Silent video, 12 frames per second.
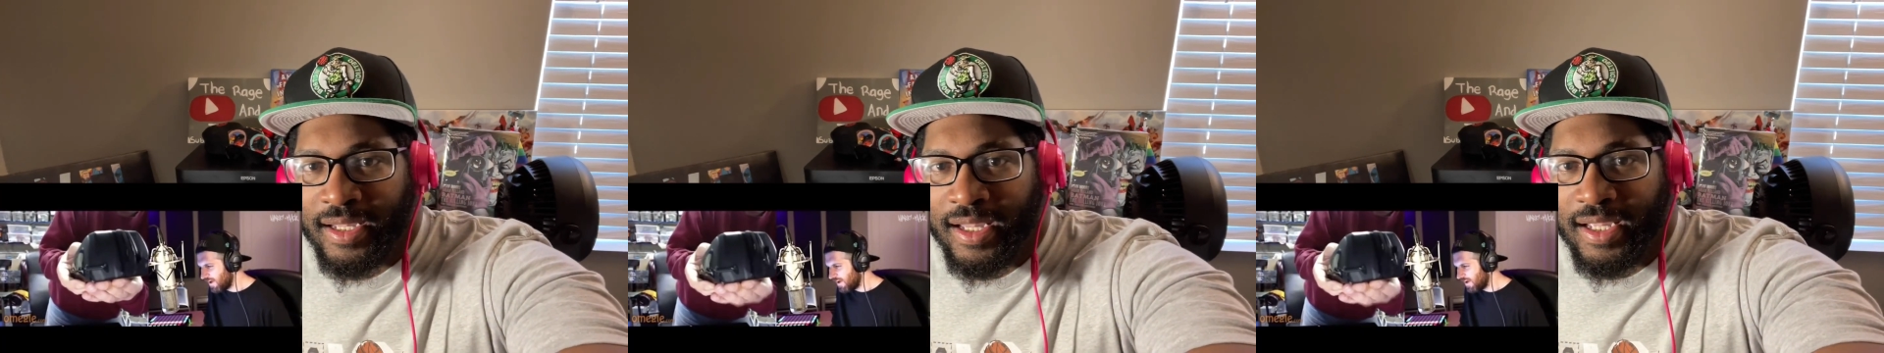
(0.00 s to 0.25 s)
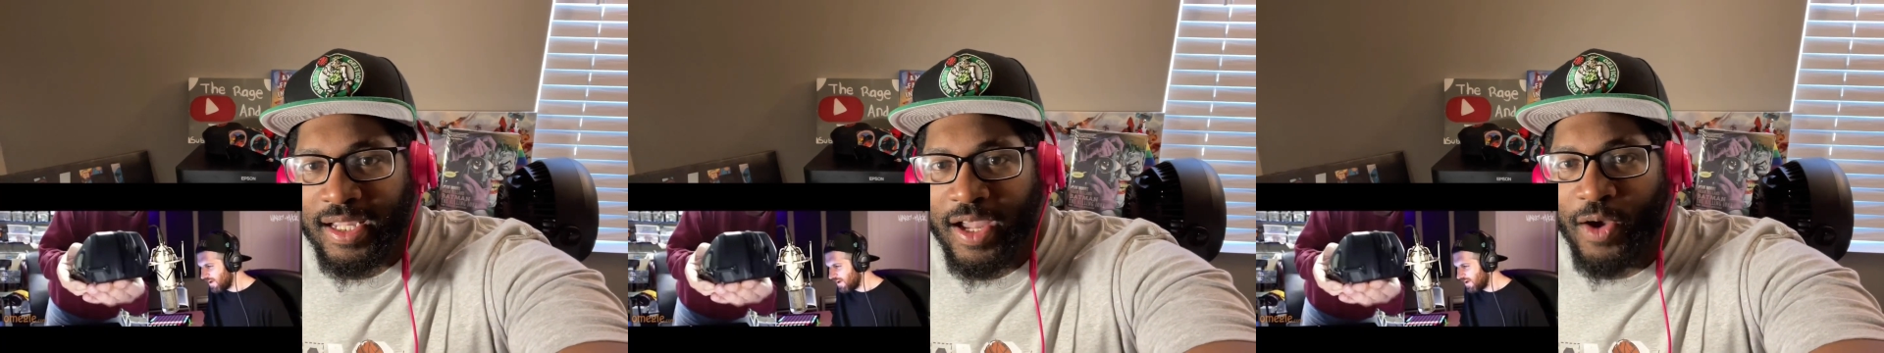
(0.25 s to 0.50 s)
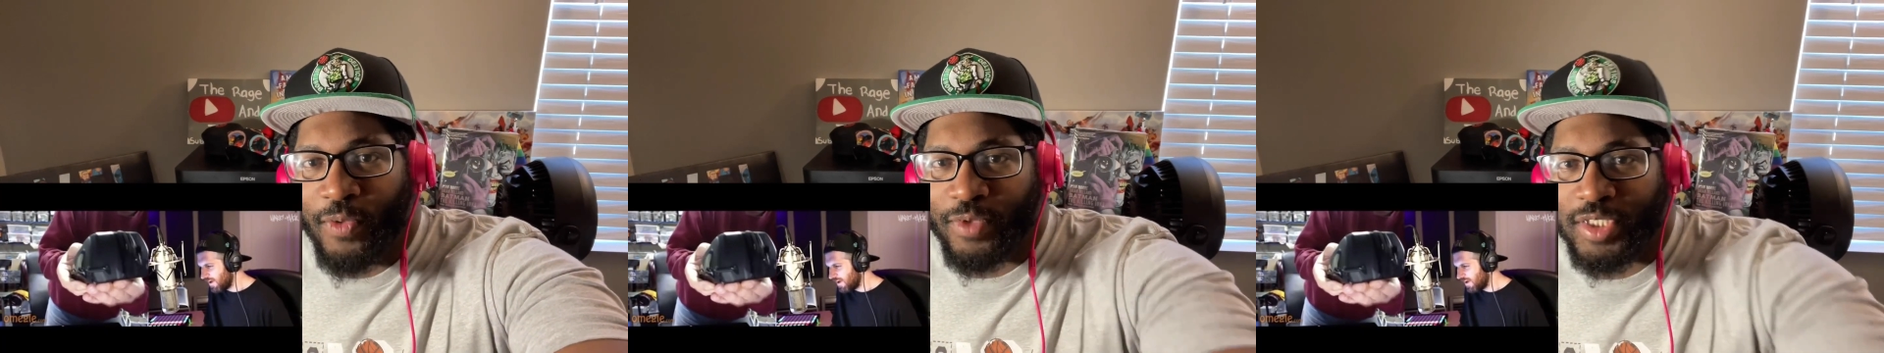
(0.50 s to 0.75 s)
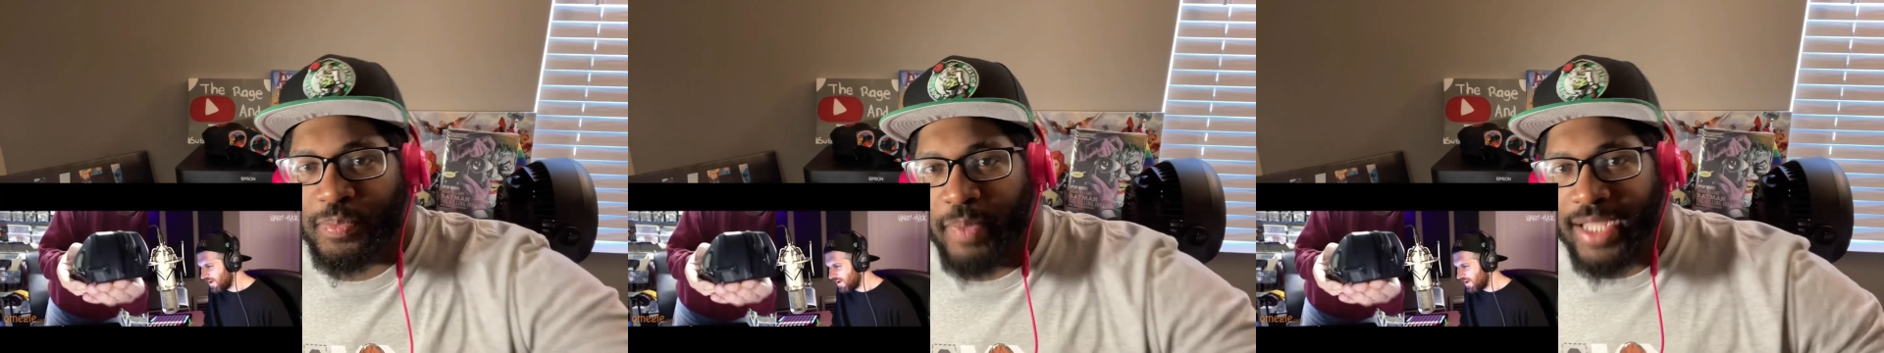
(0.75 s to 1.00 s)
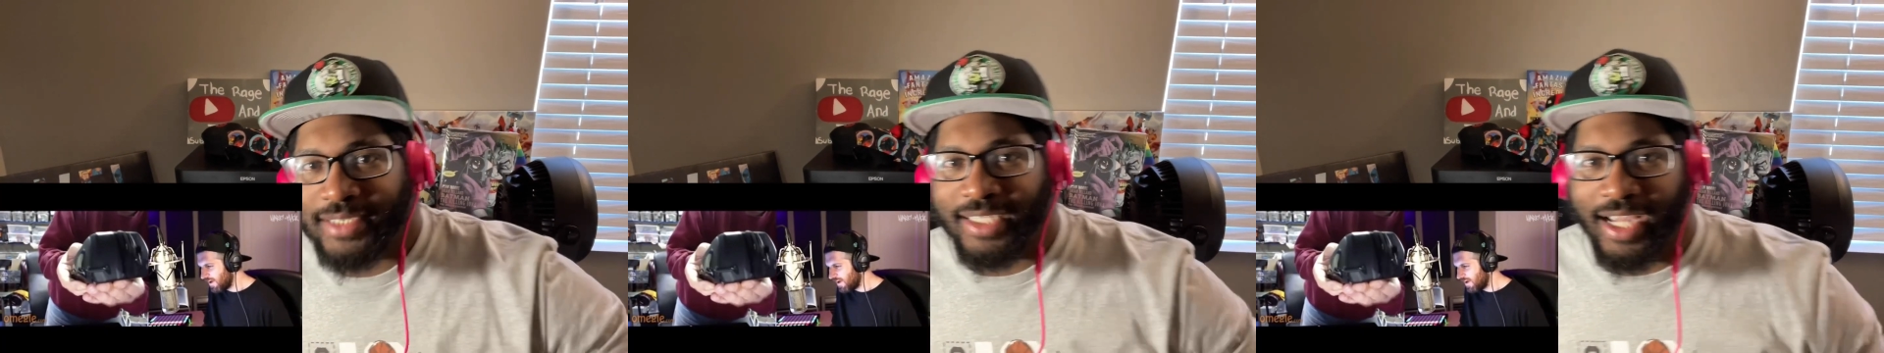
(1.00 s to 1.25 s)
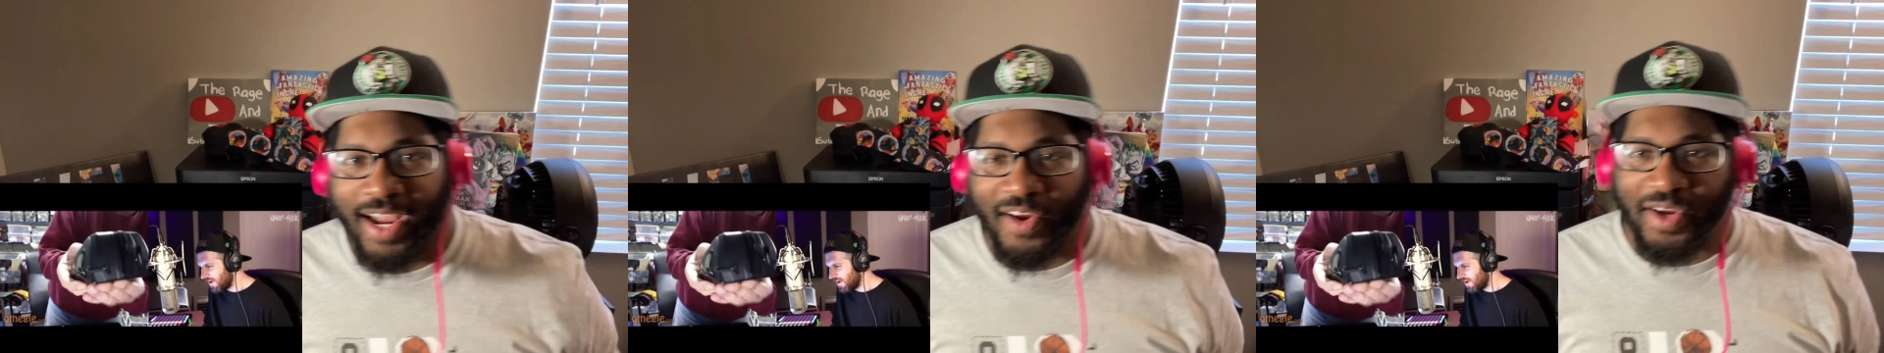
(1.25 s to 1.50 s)
Yo, respect
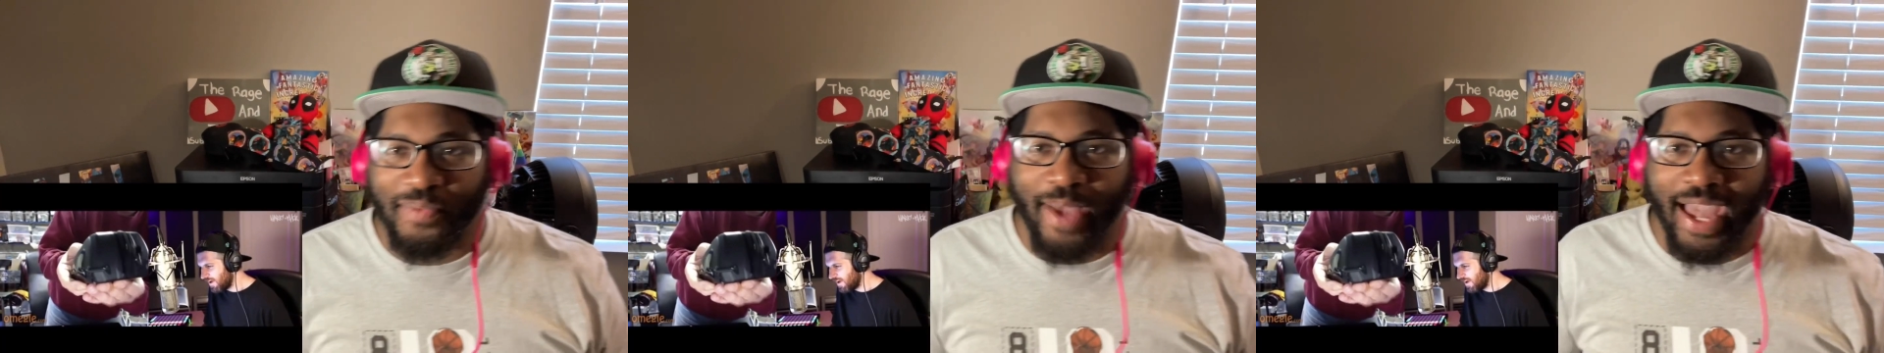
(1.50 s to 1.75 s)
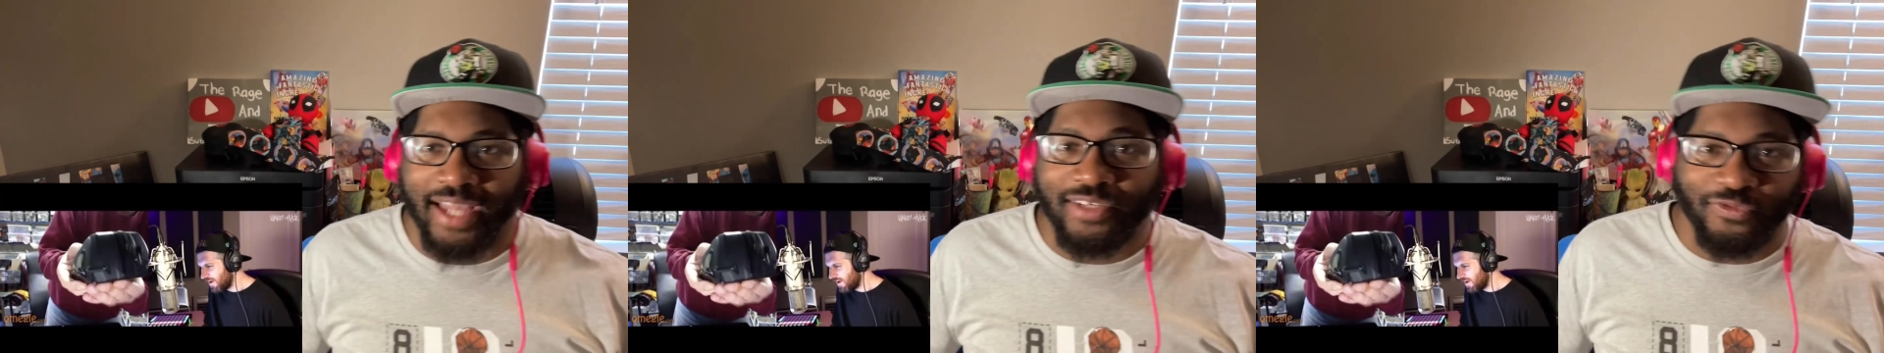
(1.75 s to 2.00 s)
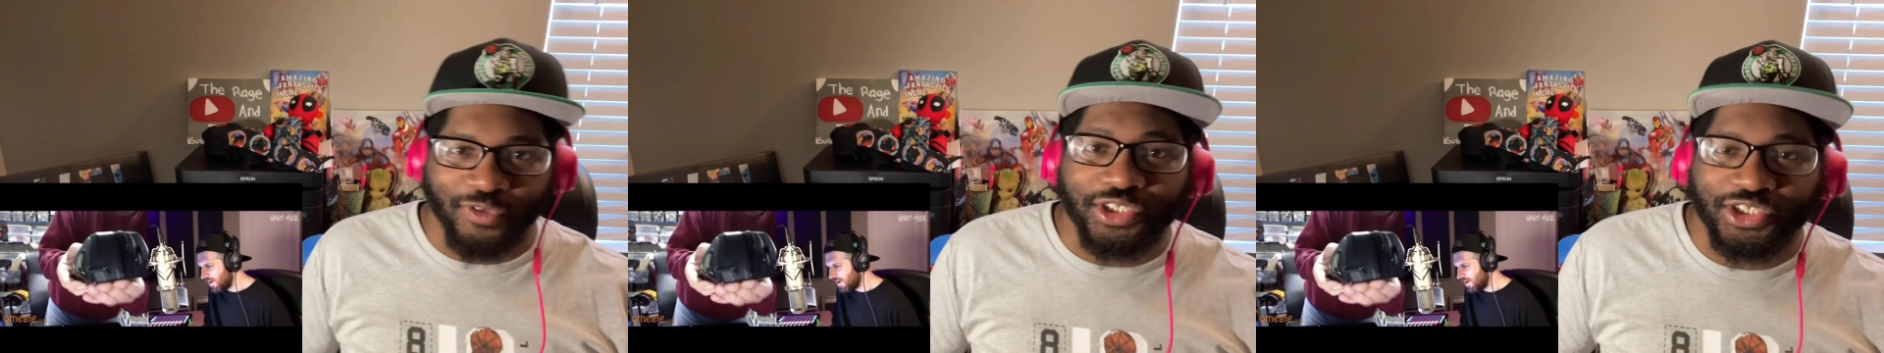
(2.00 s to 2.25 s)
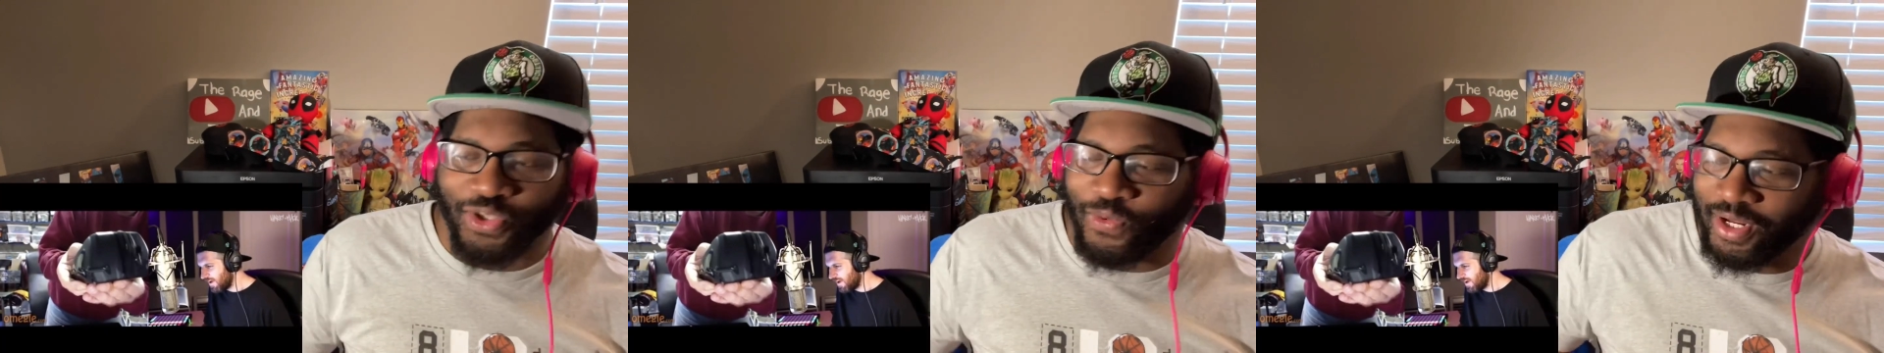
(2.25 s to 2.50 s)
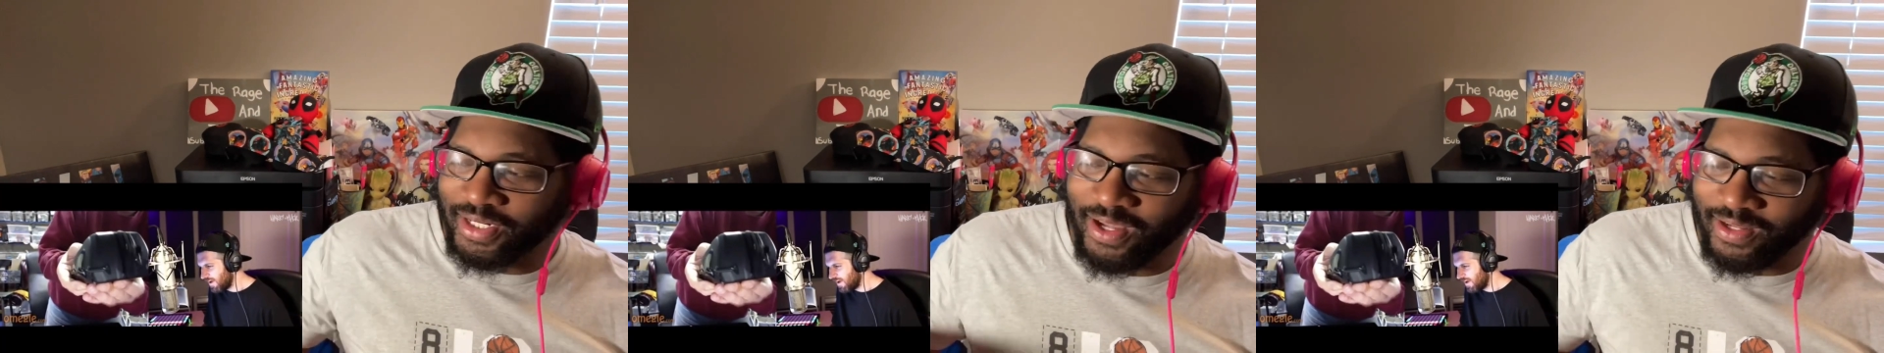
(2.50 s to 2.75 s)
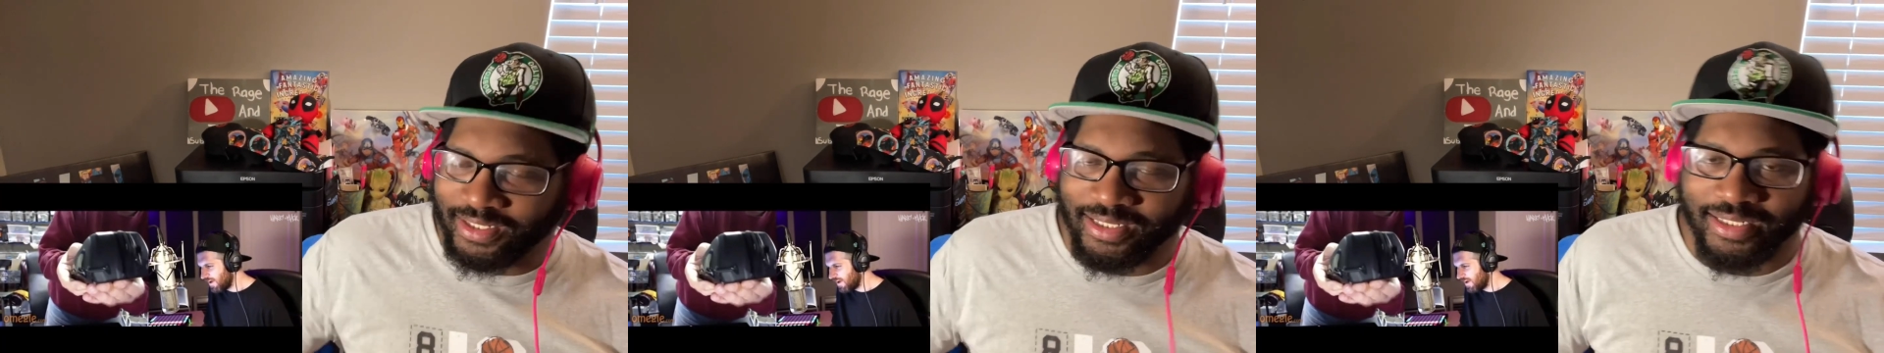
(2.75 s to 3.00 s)
to Harry Mack for showing
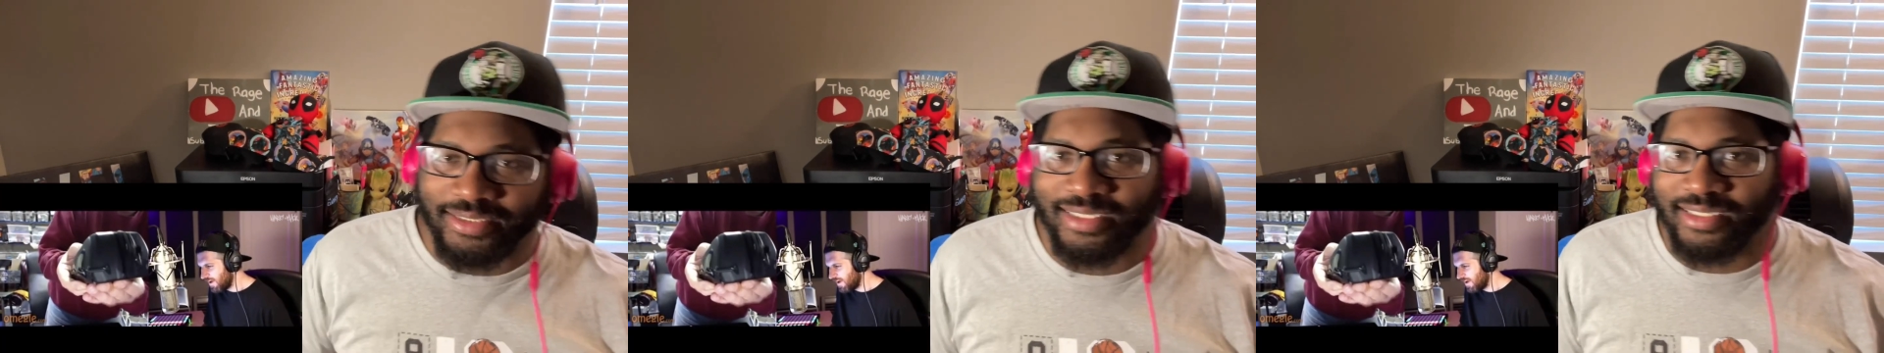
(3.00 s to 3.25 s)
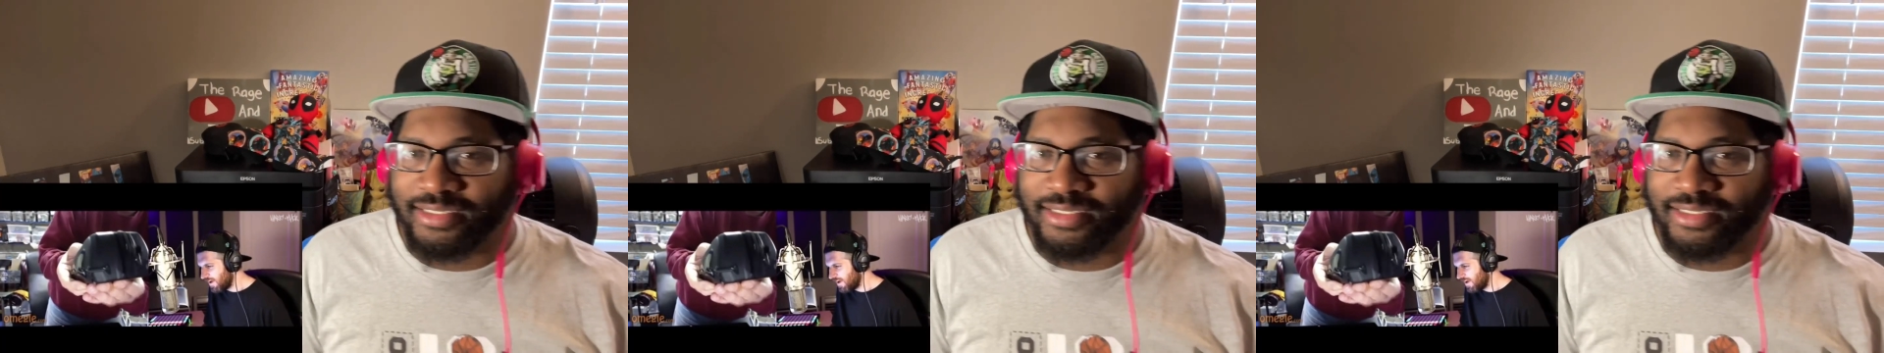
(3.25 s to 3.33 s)
all of this, because he